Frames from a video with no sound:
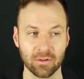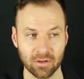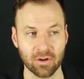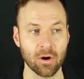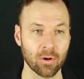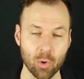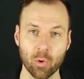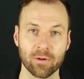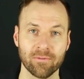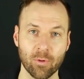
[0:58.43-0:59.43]
guitar
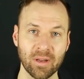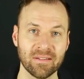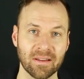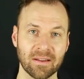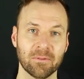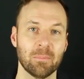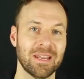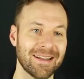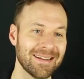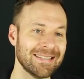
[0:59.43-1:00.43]
chord voicings
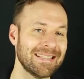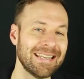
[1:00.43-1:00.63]
because the